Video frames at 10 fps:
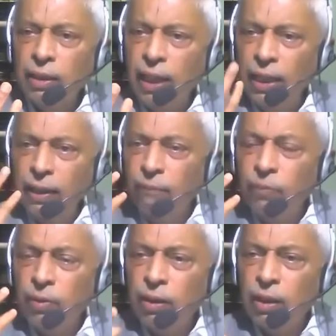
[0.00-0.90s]
that
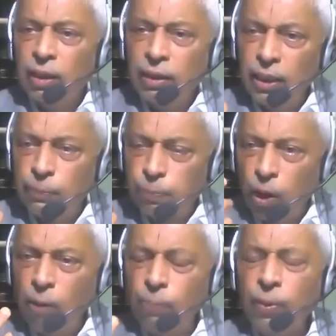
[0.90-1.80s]
this
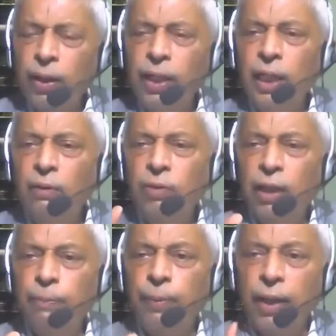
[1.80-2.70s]
property of
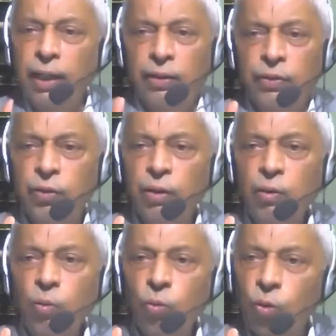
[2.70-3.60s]
their parents
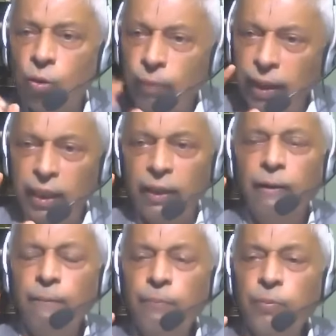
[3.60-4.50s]
would mean